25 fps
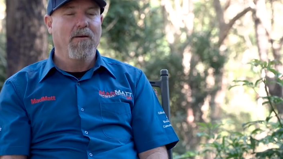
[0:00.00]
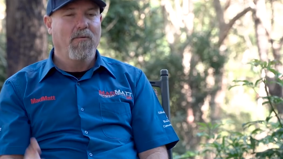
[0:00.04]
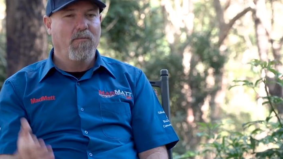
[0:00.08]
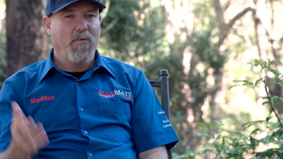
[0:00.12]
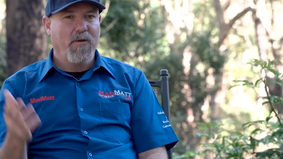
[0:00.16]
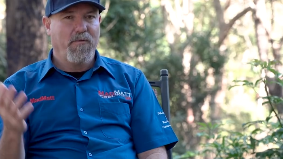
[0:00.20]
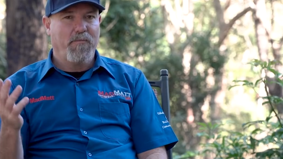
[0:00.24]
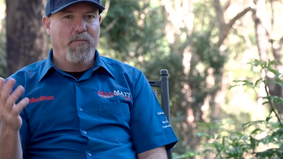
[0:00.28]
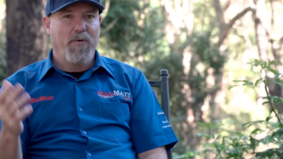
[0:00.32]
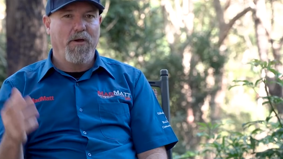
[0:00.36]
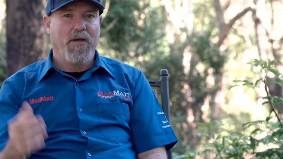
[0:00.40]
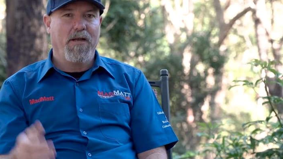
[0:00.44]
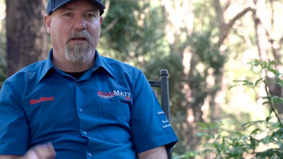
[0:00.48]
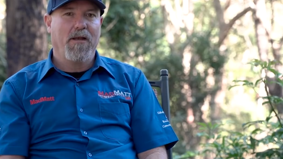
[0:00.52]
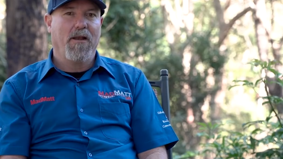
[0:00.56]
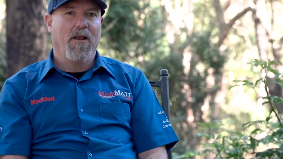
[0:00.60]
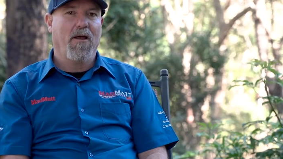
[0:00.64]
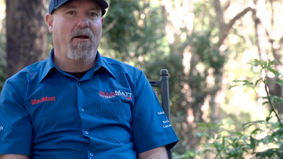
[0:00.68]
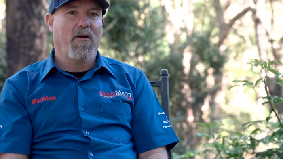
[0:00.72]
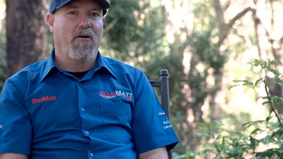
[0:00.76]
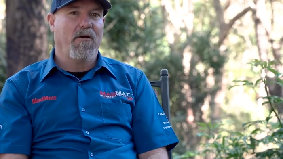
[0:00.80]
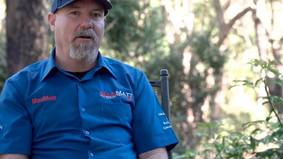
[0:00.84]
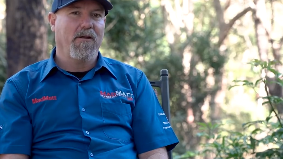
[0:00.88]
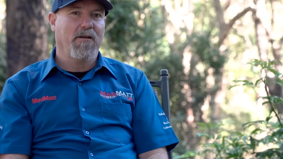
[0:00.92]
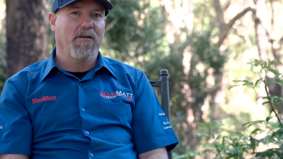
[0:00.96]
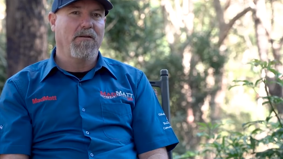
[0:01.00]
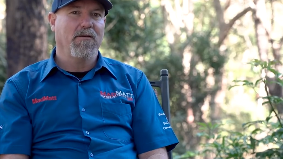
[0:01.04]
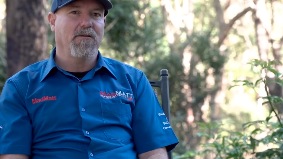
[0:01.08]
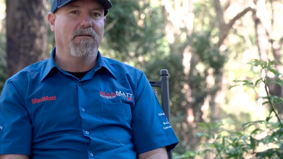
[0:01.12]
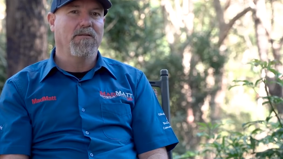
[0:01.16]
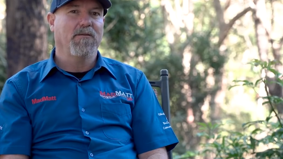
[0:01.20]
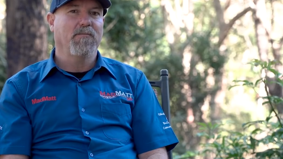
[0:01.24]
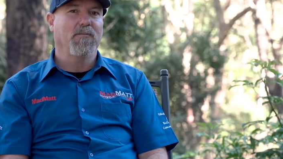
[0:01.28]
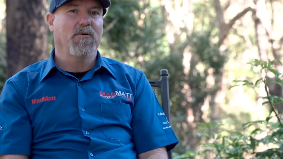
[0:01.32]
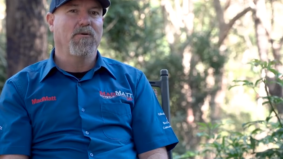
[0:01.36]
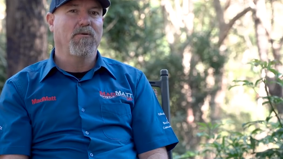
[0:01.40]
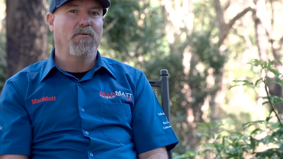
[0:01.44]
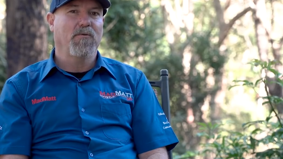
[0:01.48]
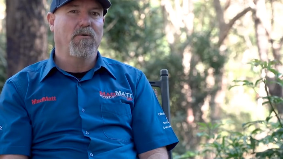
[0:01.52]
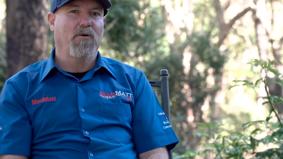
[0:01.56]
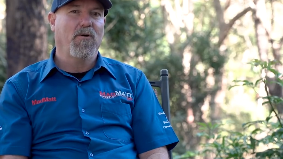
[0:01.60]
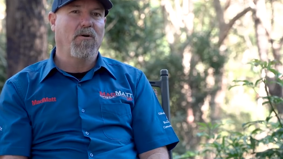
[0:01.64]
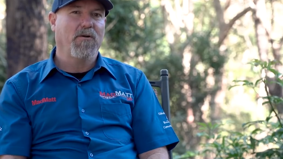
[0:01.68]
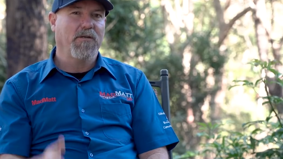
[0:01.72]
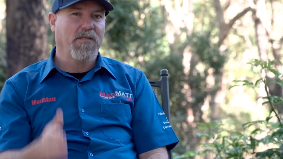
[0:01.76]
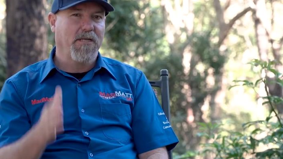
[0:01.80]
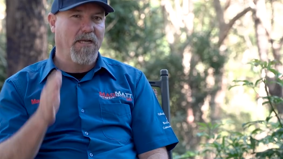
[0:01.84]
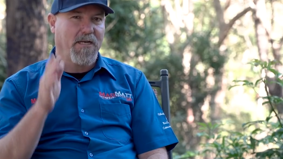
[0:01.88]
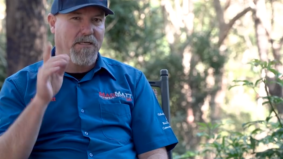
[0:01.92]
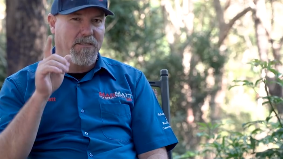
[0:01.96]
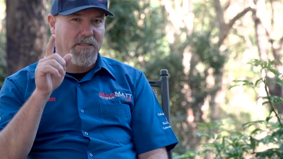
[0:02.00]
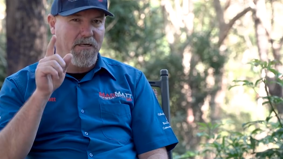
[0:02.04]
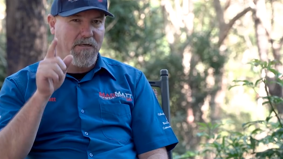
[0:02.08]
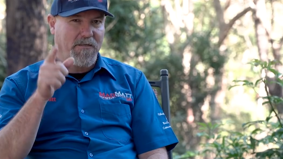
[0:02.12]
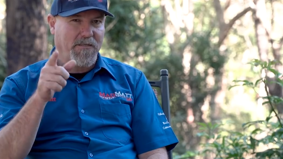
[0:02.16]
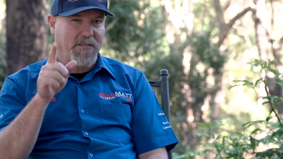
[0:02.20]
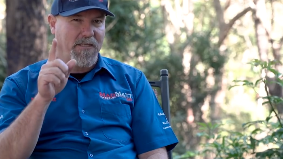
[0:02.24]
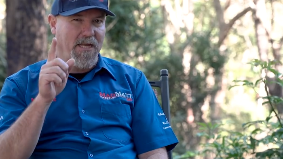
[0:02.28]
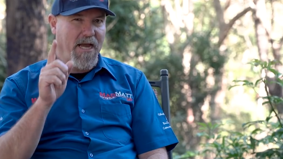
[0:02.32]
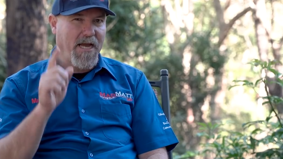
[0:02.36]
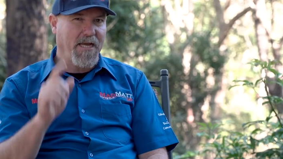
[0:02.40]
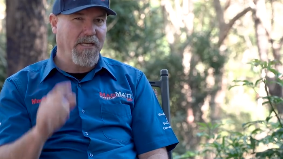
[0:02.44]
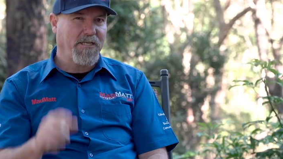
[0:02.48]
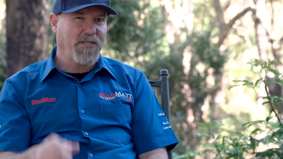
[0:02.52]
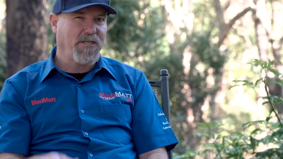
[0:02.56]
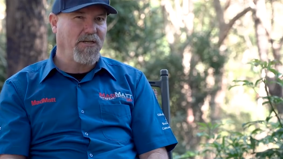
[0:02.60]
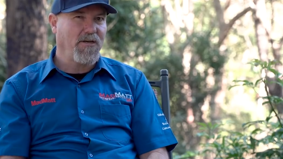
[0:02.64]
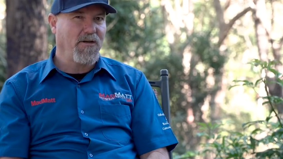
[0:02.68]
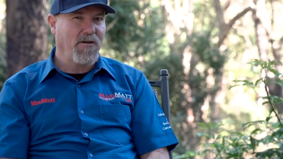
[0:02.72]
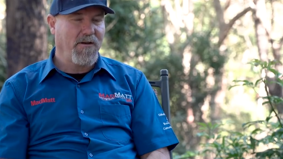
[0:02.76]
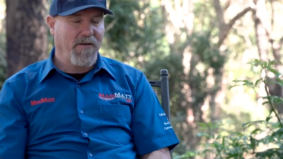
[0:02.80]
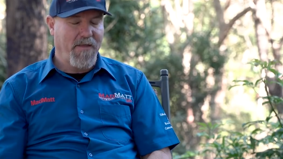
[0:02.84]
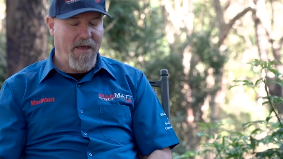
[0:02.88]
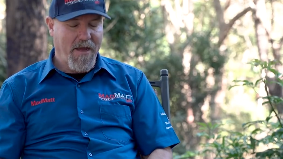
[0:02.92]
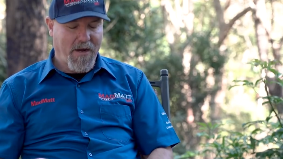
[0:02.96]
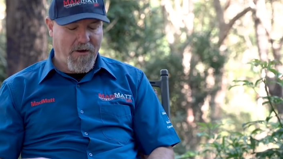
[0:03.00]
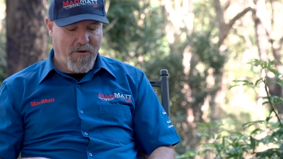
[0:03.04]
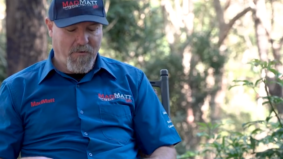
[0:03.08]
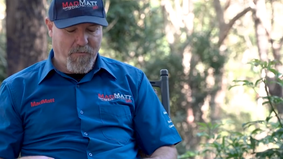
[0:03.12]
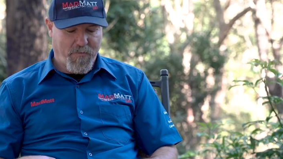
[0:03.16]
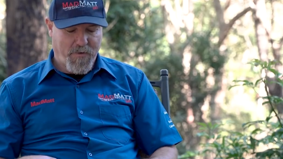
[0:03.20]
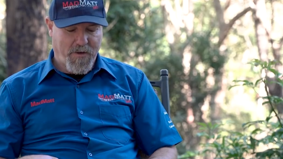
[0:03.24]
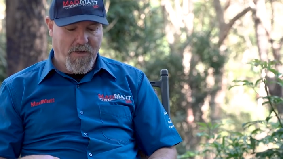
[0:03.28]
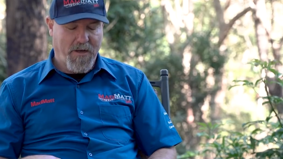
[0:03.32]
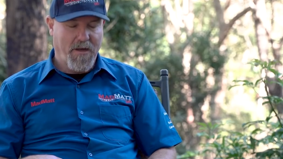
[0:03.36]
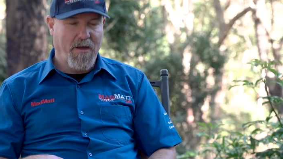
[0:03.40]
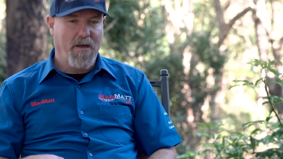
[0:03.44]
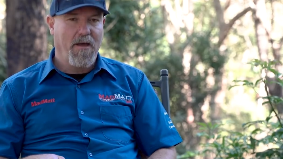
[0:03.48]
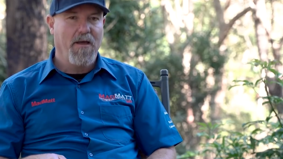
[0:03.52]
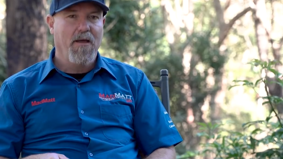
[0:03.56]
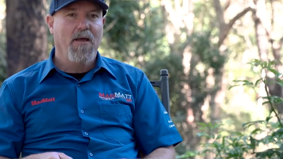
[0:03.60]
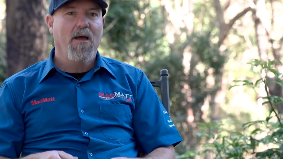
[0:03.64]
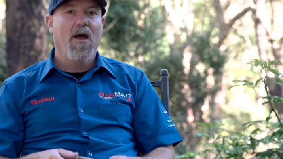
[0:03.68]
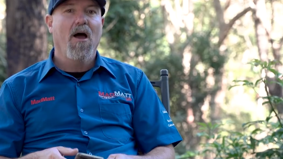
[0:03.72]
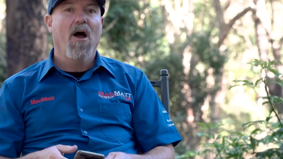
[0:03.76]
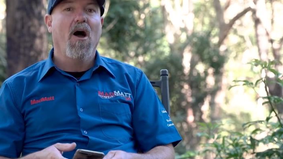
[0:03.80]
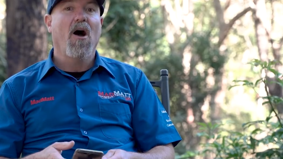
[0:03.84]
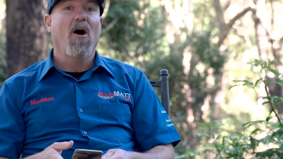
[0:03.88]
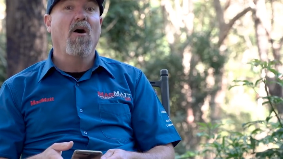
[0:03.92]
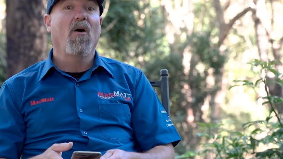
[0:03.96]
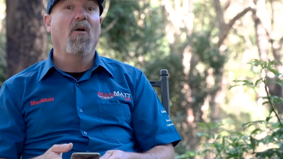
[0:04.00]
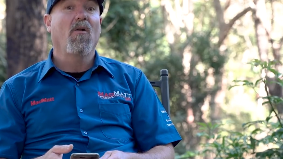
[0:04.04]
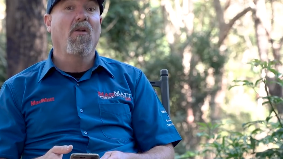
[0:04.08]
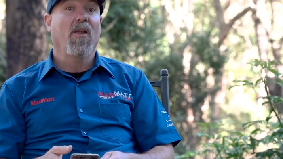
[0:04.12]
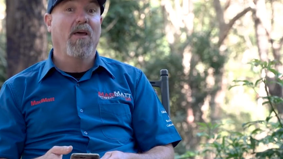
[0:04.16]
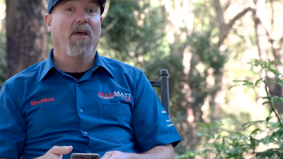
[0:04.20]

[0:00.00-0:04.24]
with Pete and Lauren and do some cool content. So stay tuned. That could be a whole